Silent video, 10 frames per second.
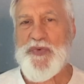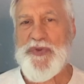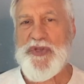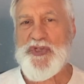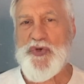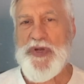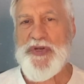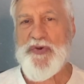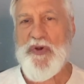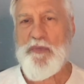with a
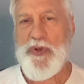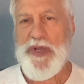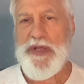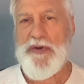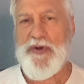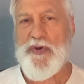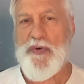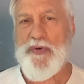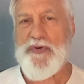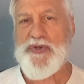jointer or planer in
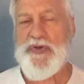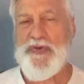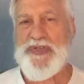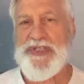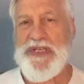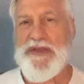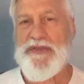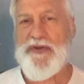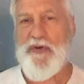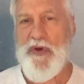order to see
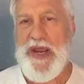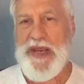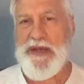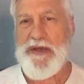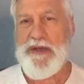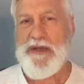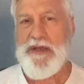the grain.